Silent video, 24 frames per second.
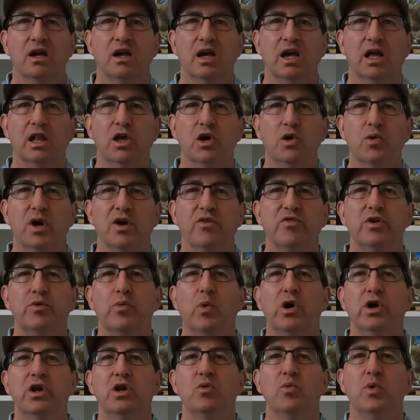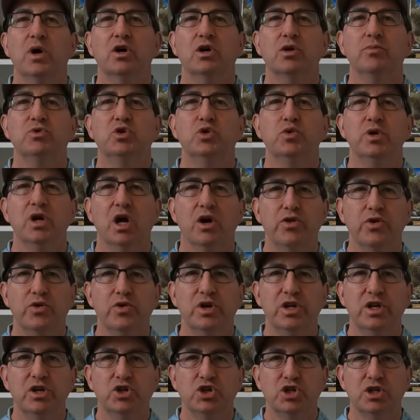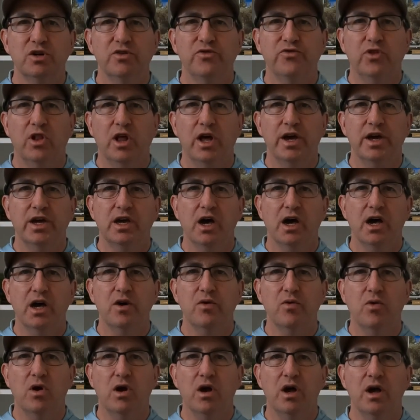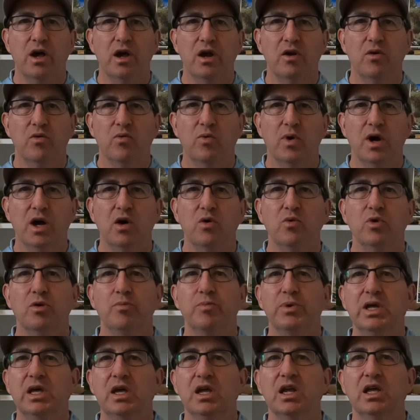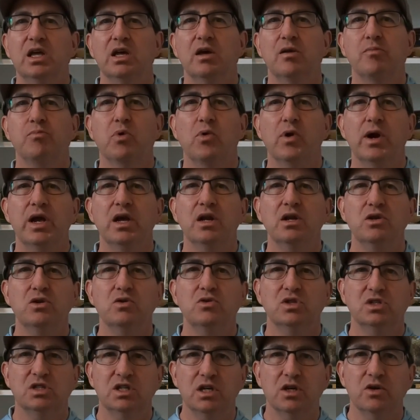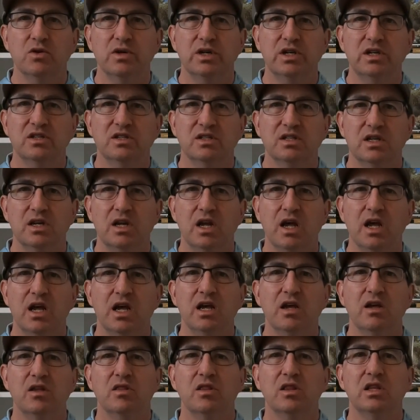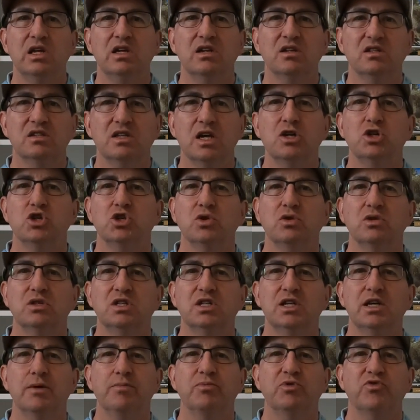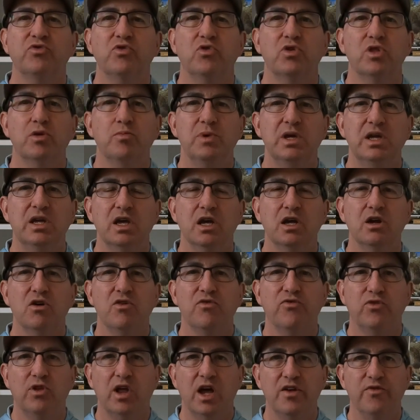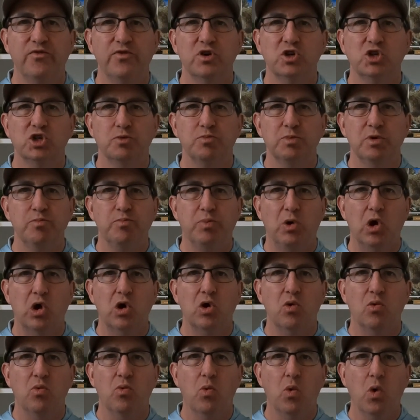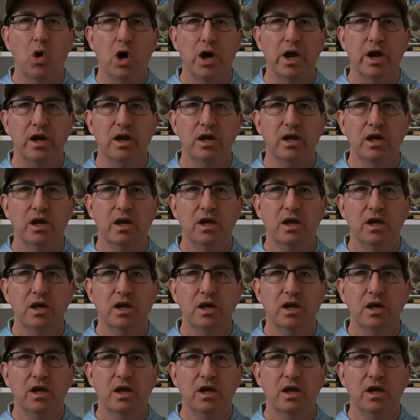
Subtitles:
Hello everyone, and welcome to another edition of Fly Guy Ron. Well, we're beginning a brand new series today, the Essential Tips for the Beginner Fly Fisherman Part 1.